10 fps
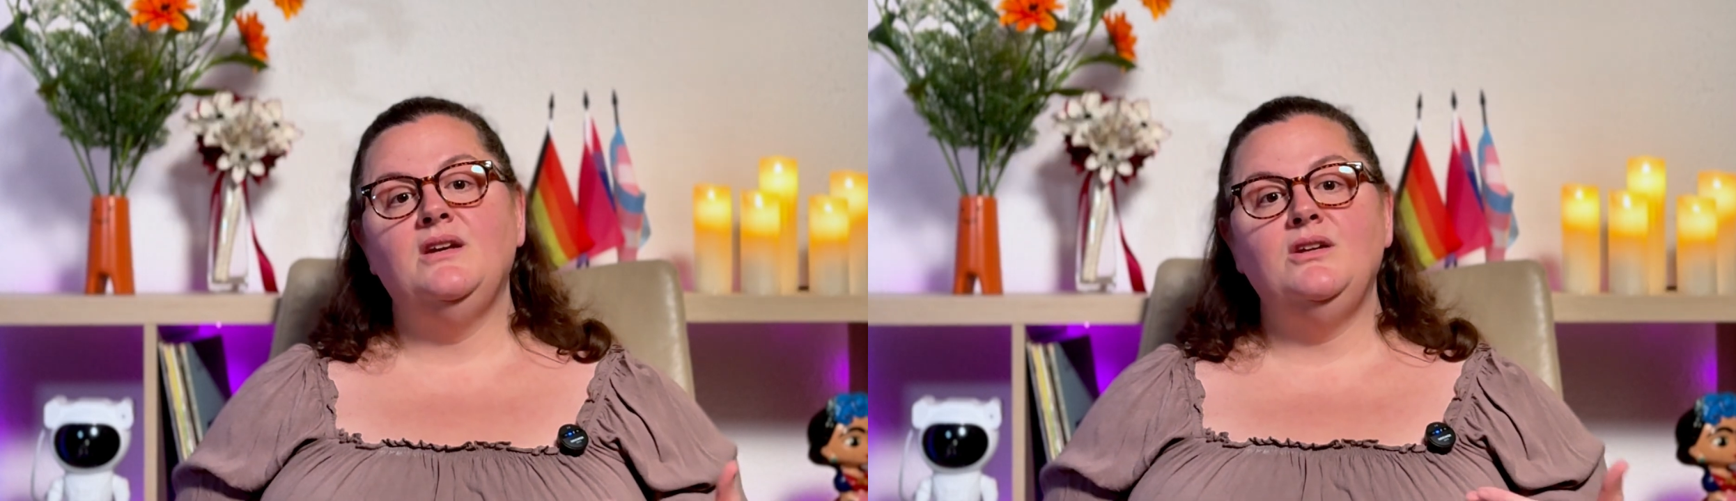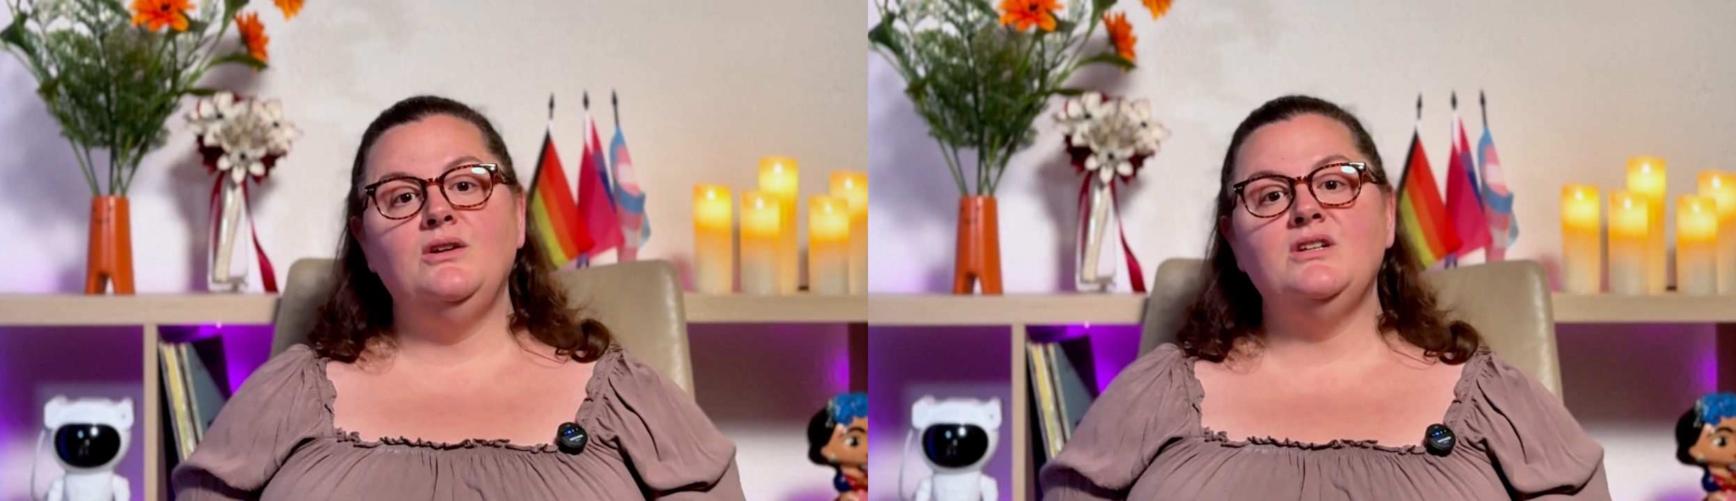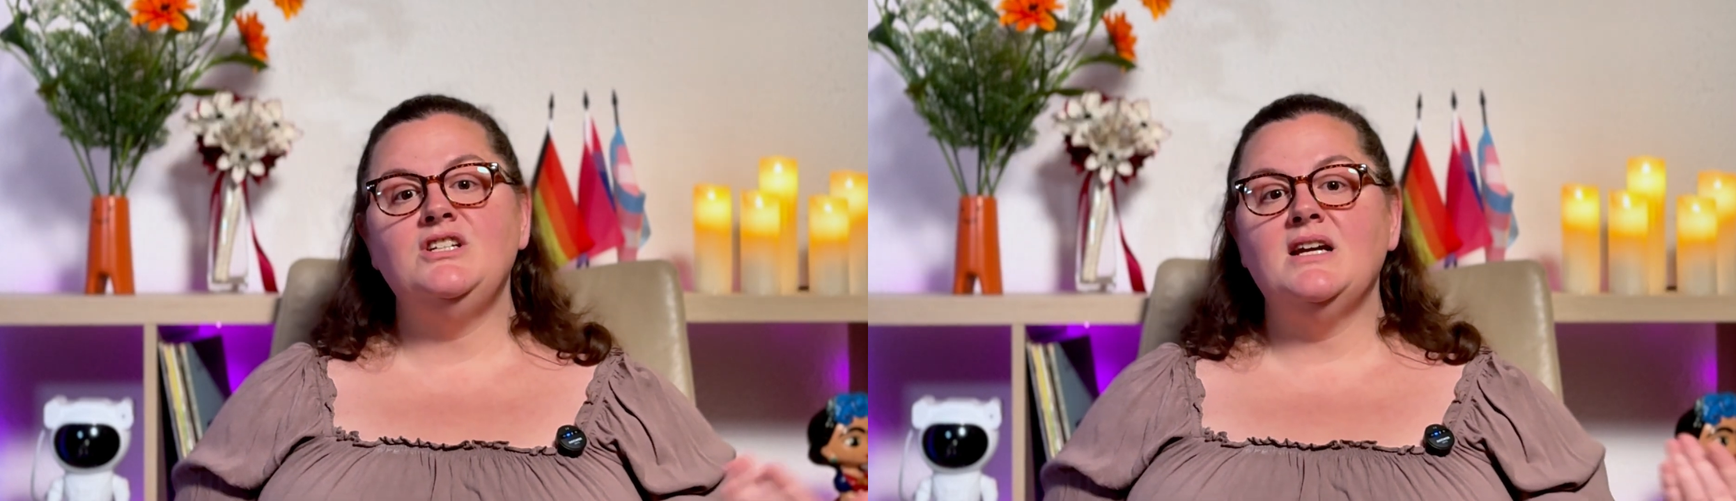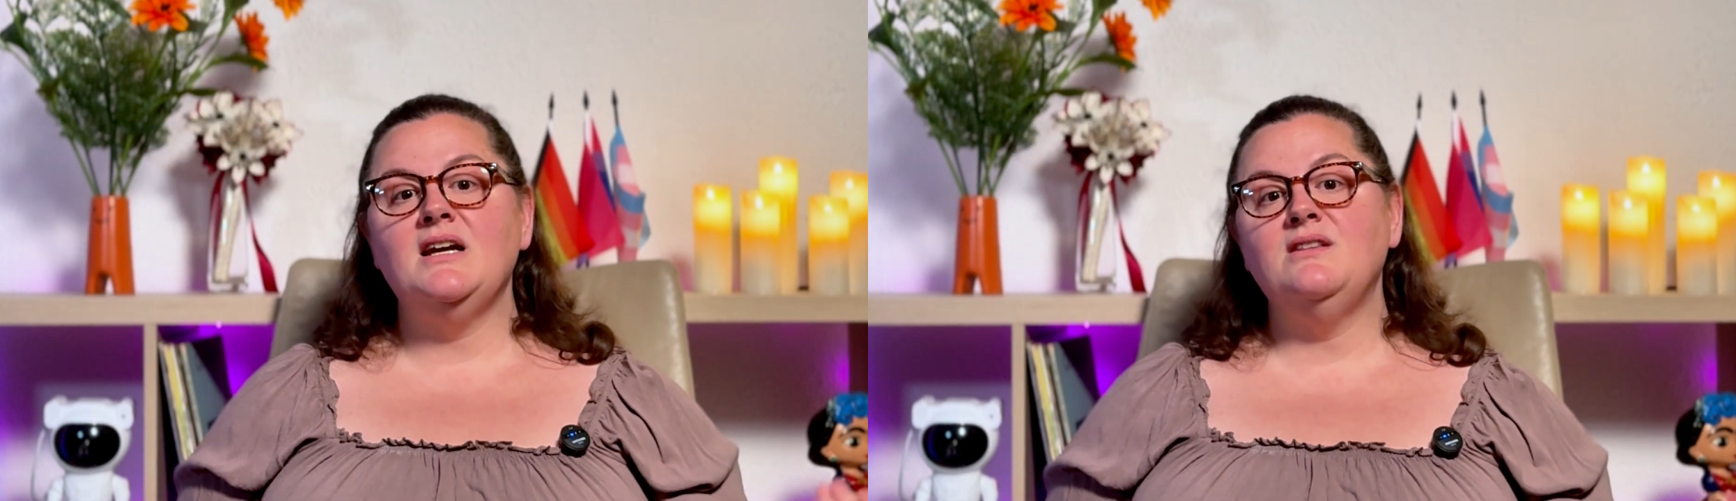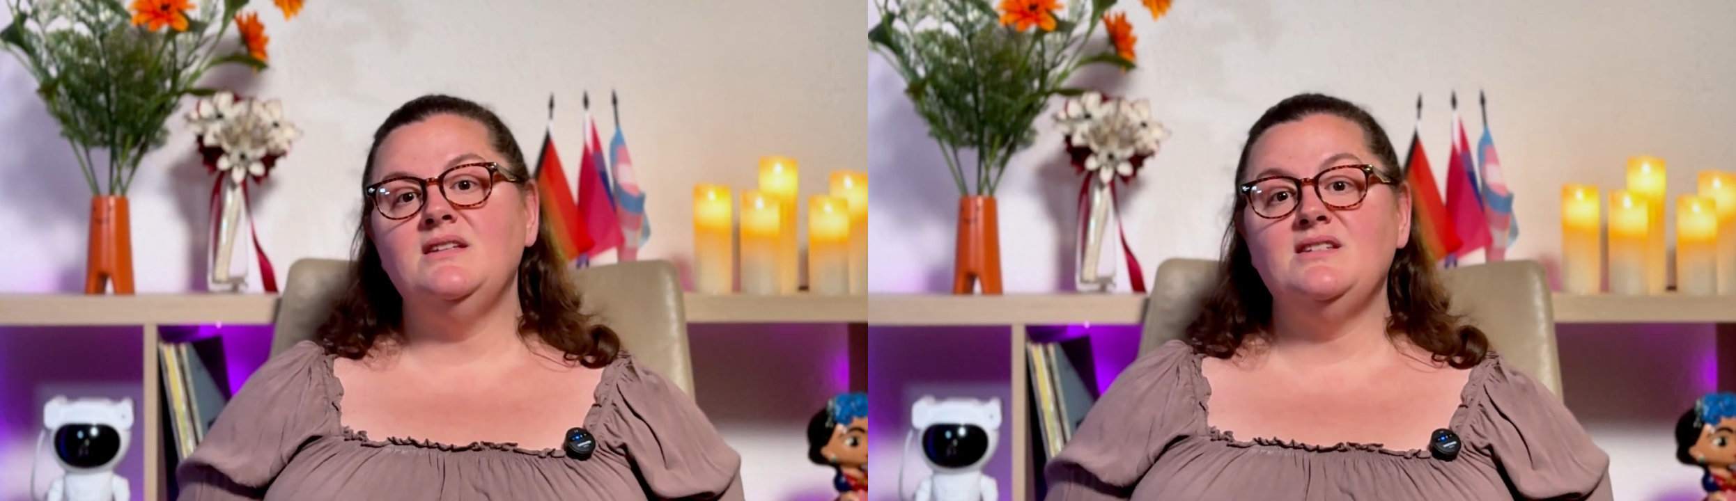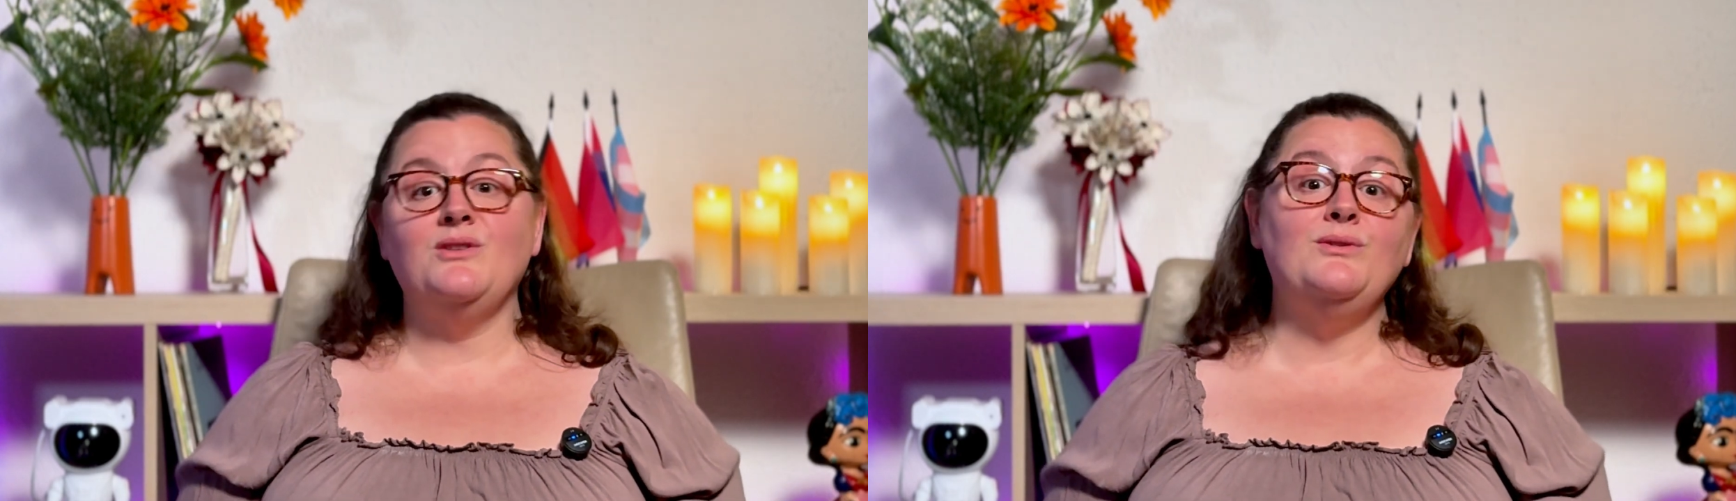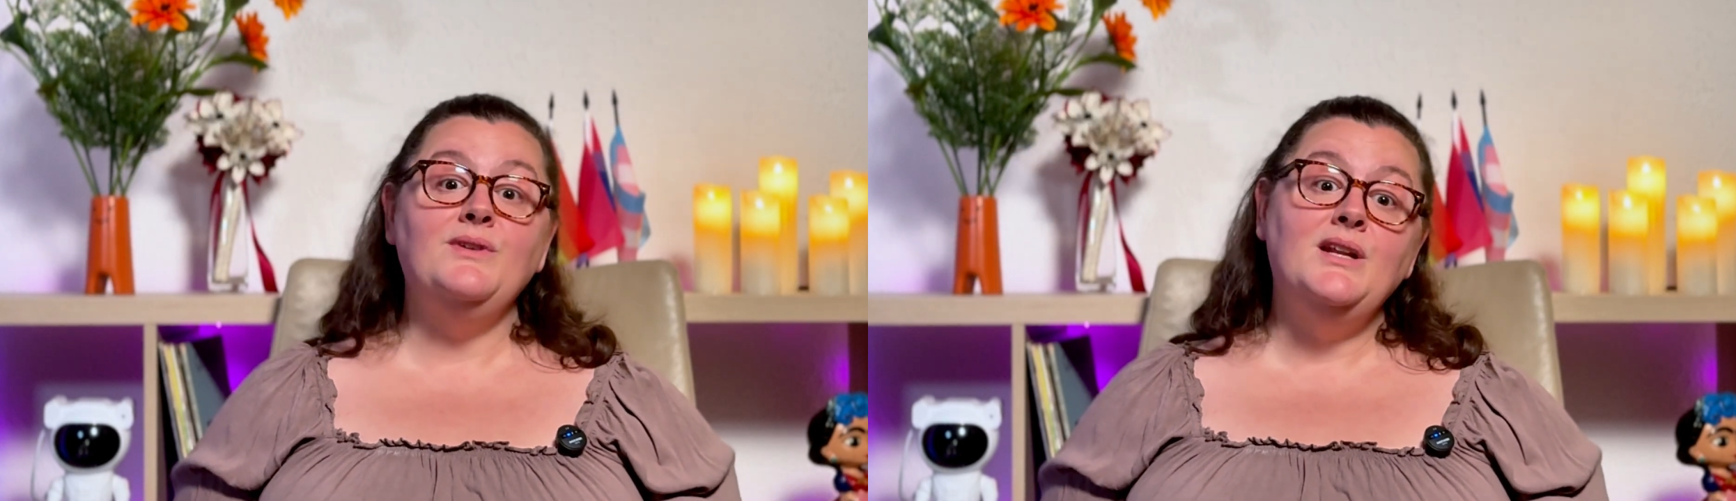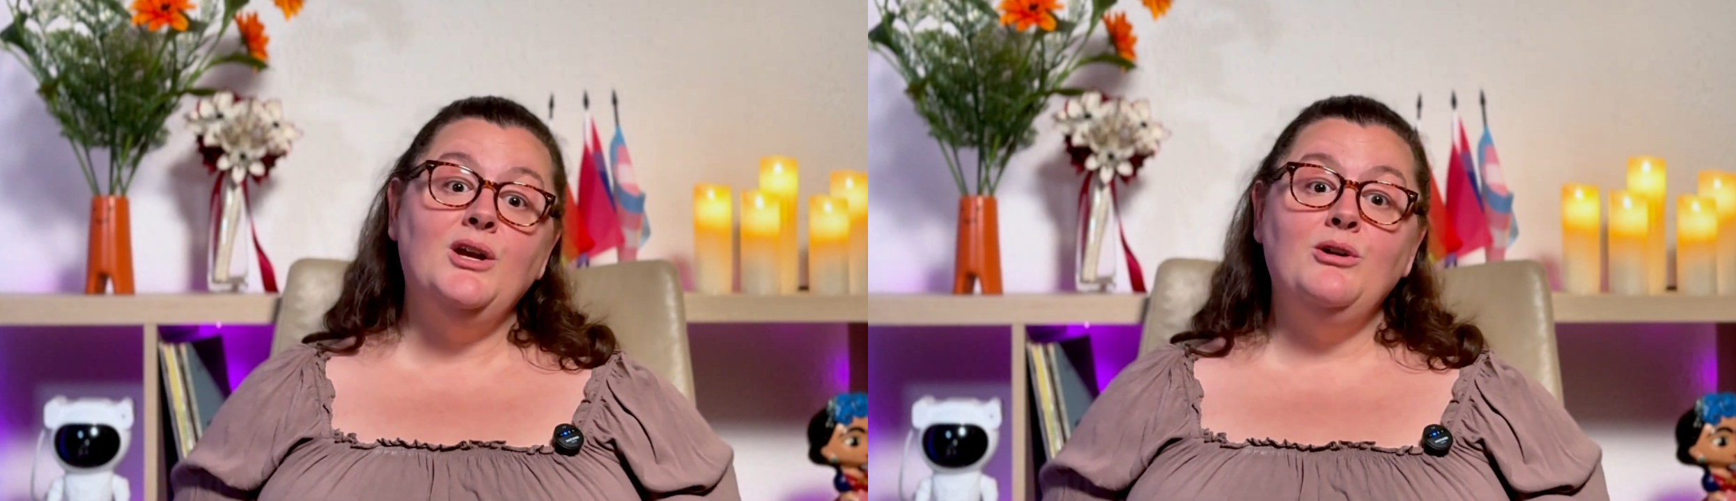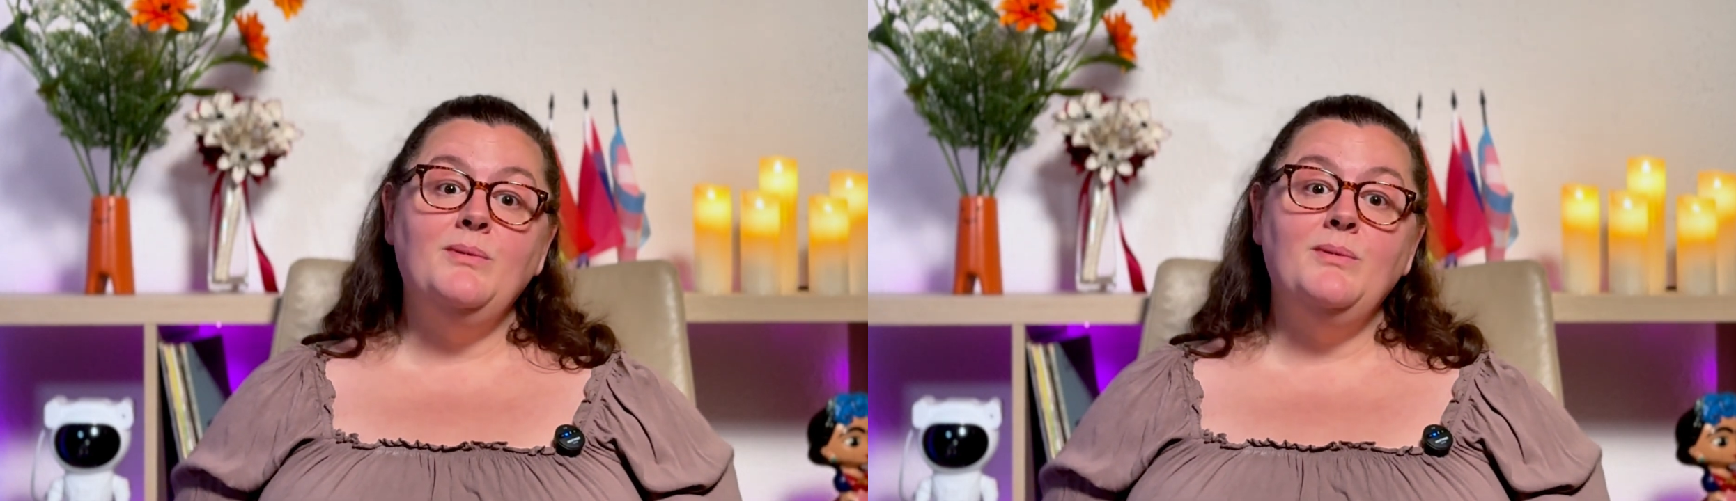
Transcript: You can check out this other video